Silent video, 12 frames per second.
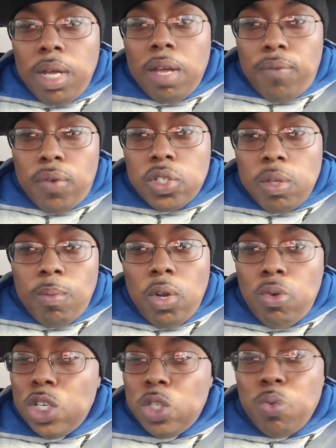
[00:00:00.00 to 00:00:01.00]
looking for
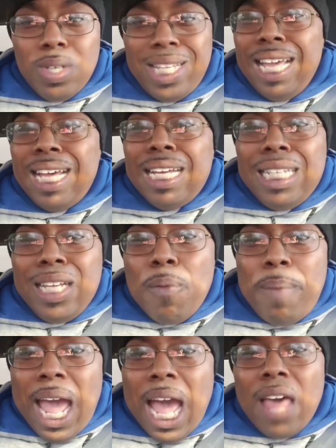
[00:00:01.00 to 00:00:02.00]
someone who just wants a
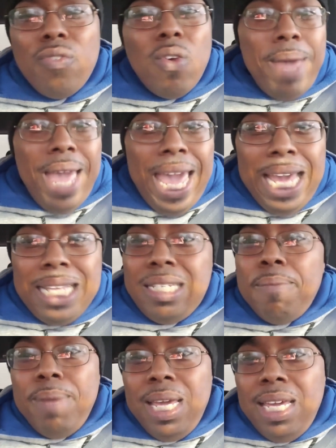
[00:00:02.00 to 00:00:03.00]
clear path from A
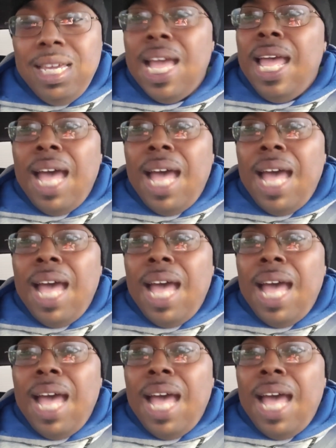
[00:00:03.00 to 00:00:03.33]
to B.